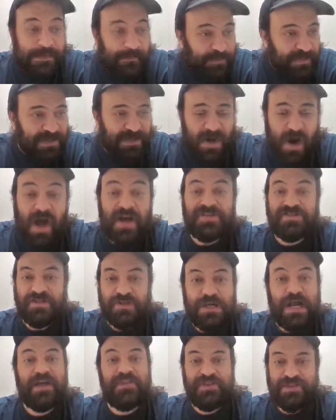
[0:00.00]
But it costs
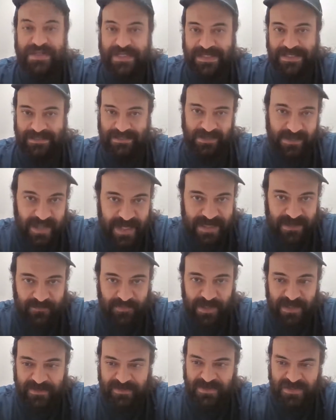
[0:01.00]
you nothing to hit the like
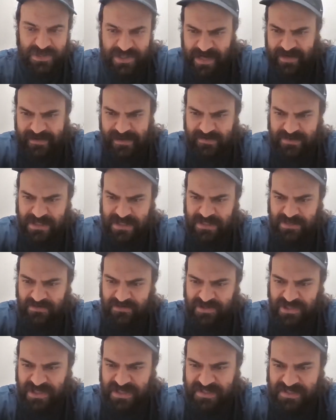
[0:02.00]
button. Shout out to
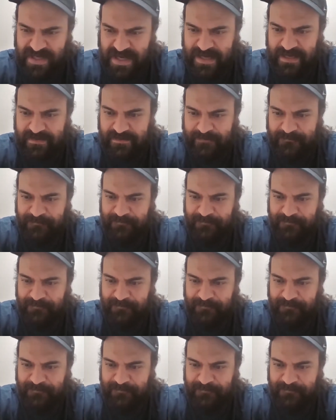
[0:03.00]
you, Cheesehead.